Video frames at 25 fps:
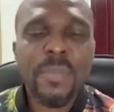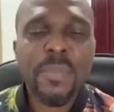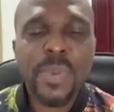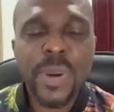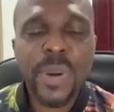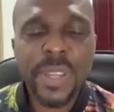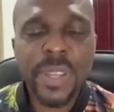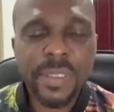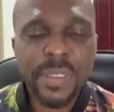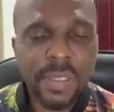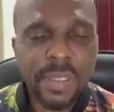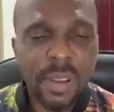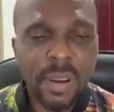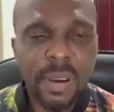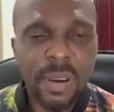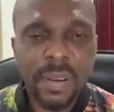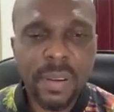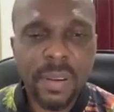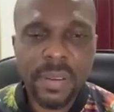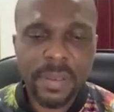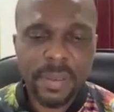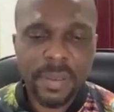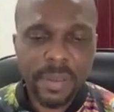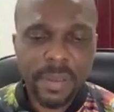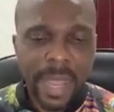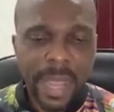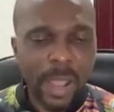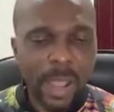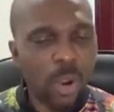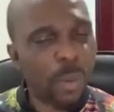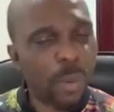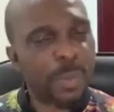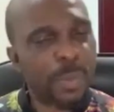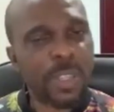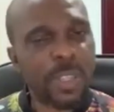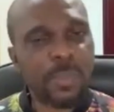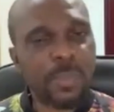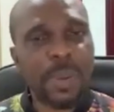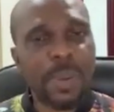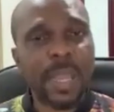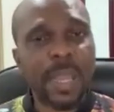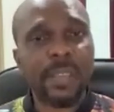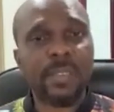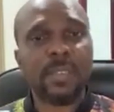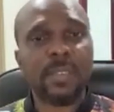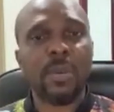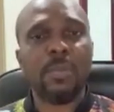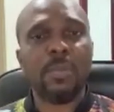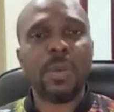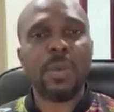Praise God. I hope this
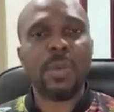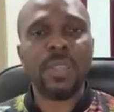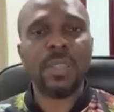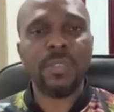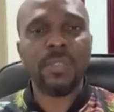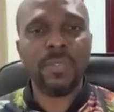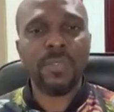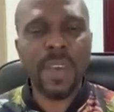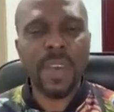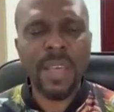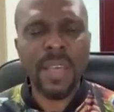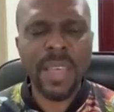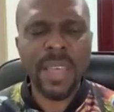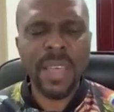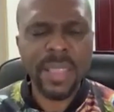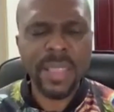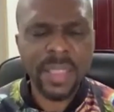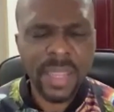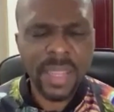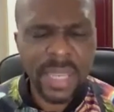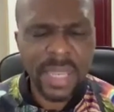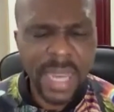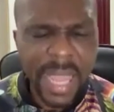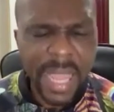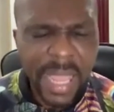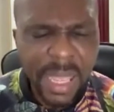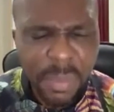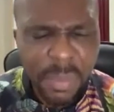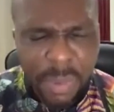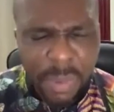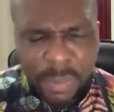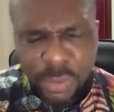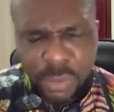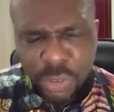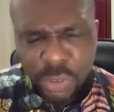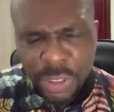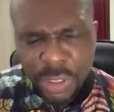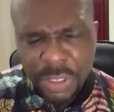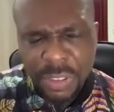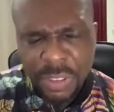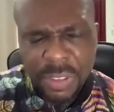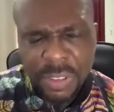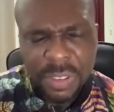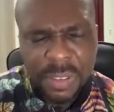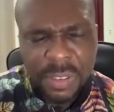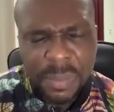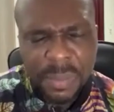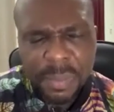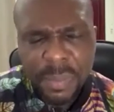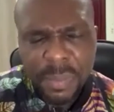blessed somebody. Father, in the name of
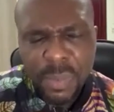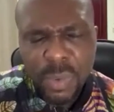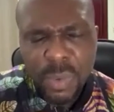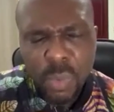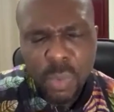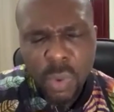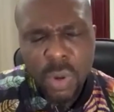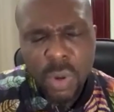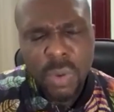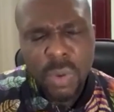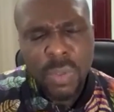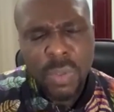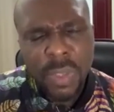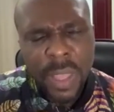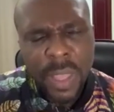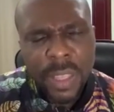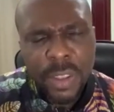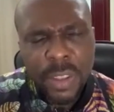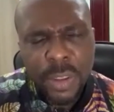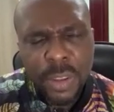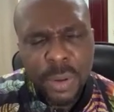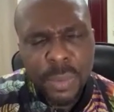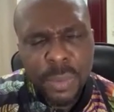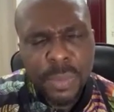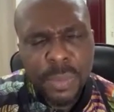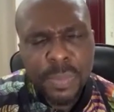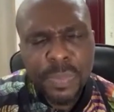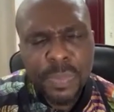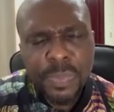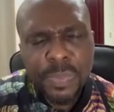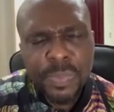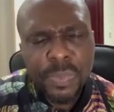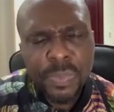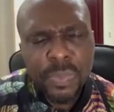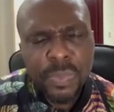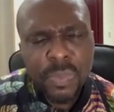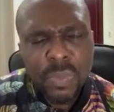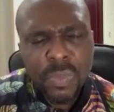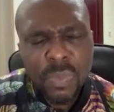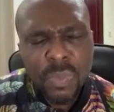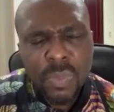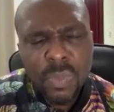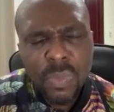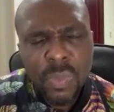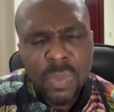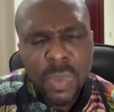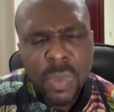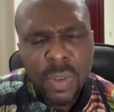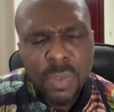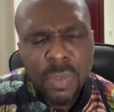Jesus, I want to thank you
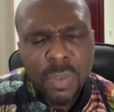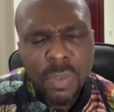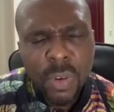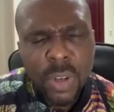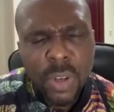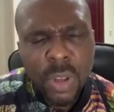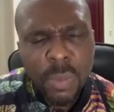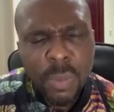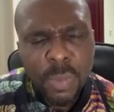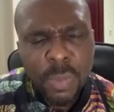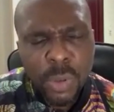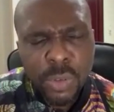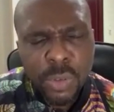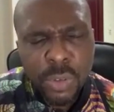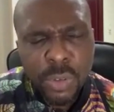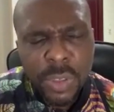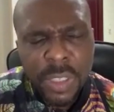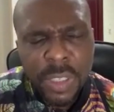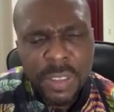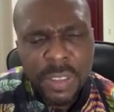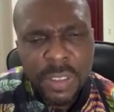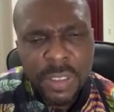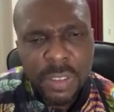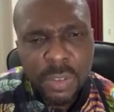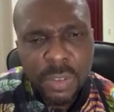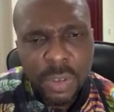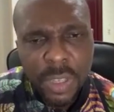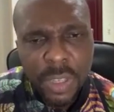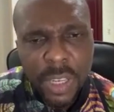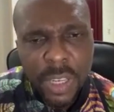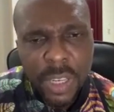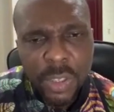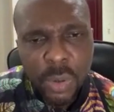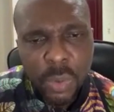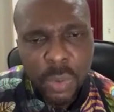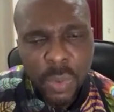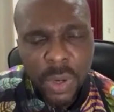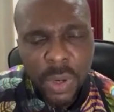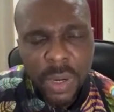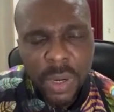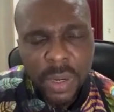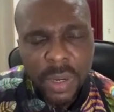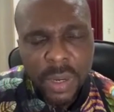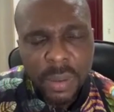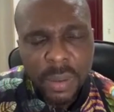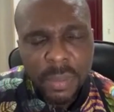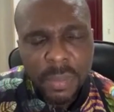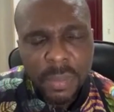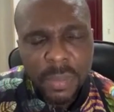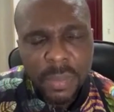for the opportunity to hear your
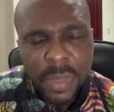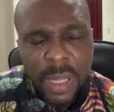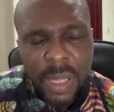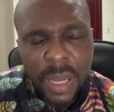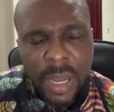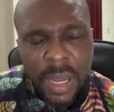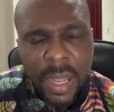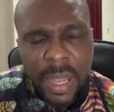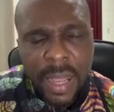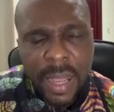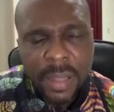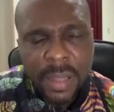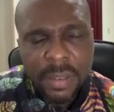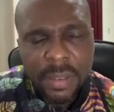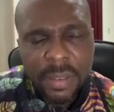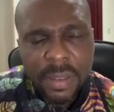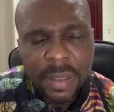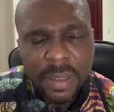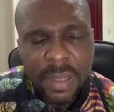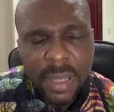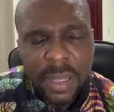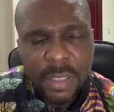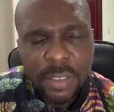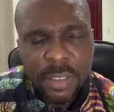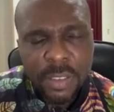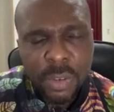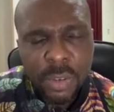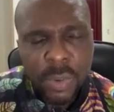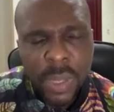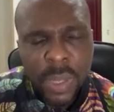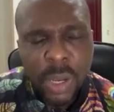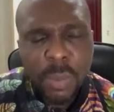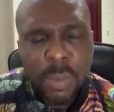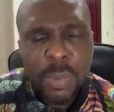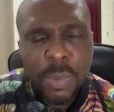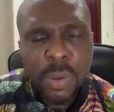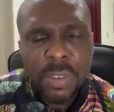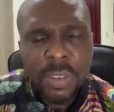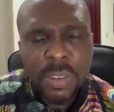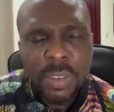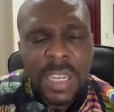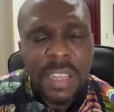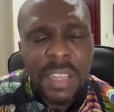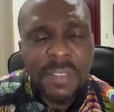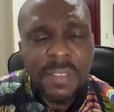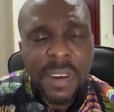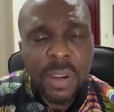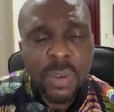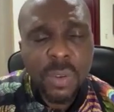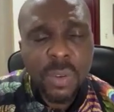word. I ask that you help us
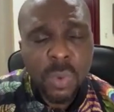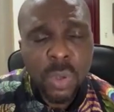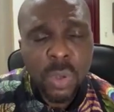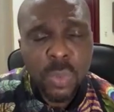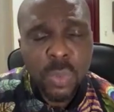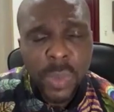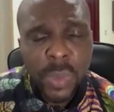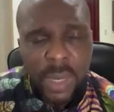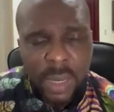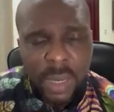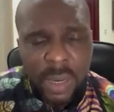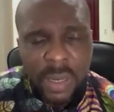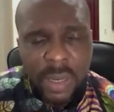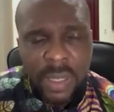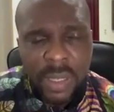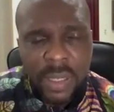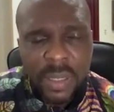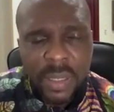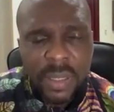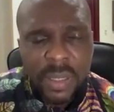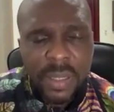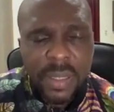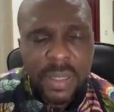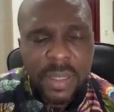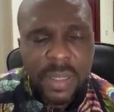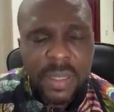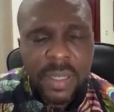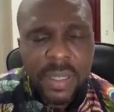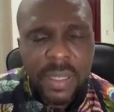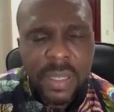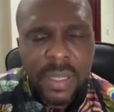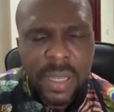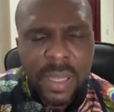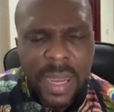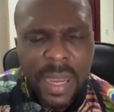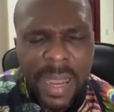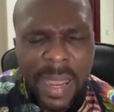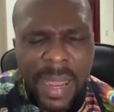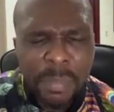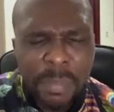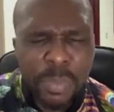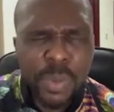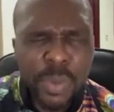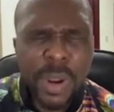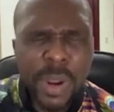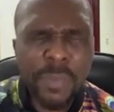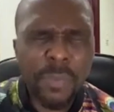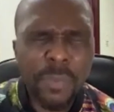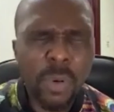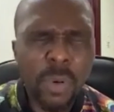live out what we are learning. I
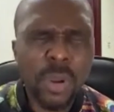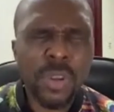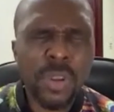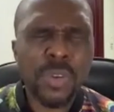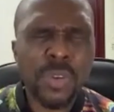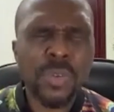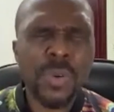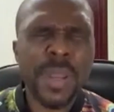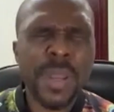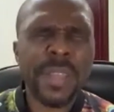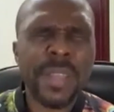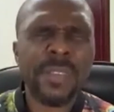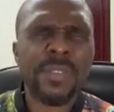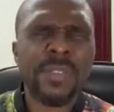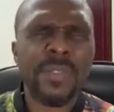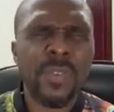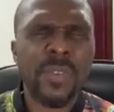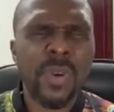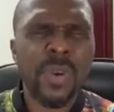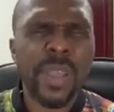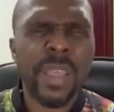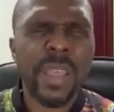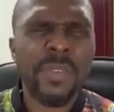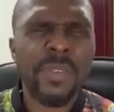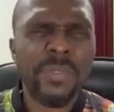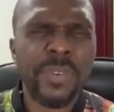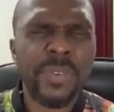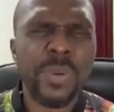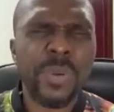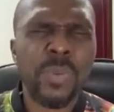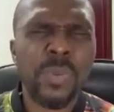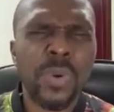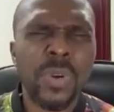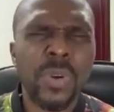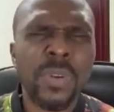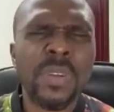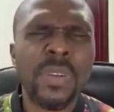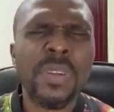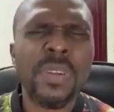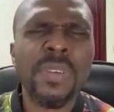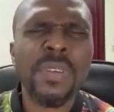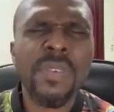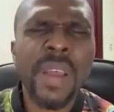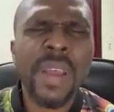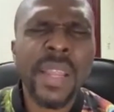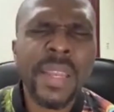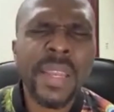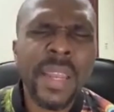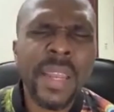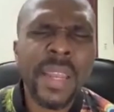pray for grace for everyone
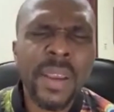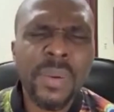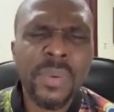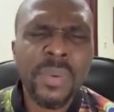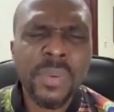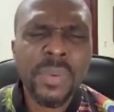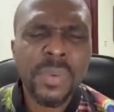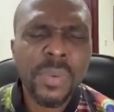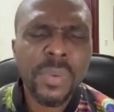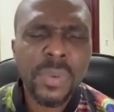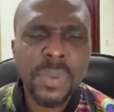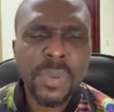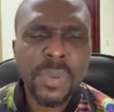right now,